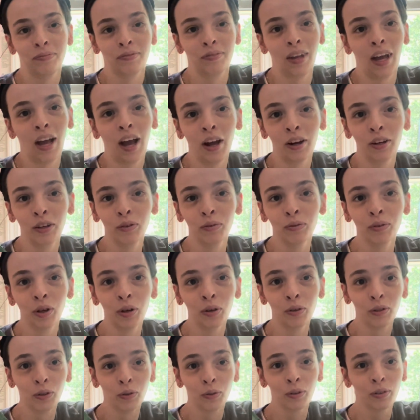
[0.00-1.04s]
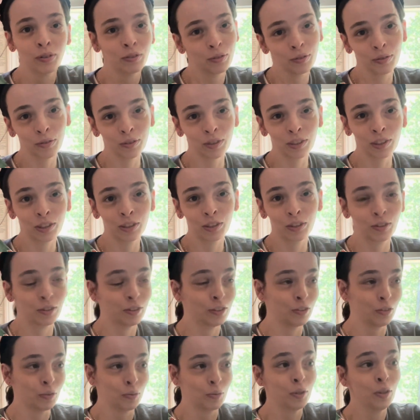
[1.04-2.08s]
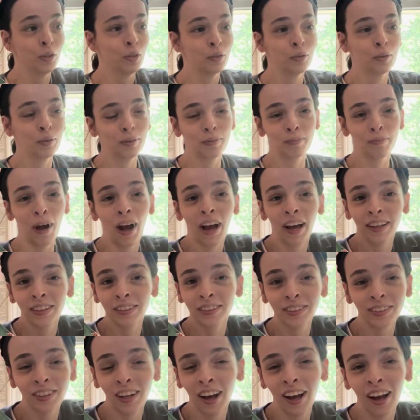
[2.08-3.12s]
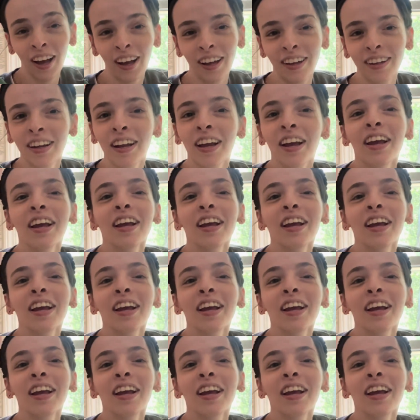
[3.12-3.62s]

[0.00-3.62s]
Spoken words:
how do you know your truth is true and mine's not?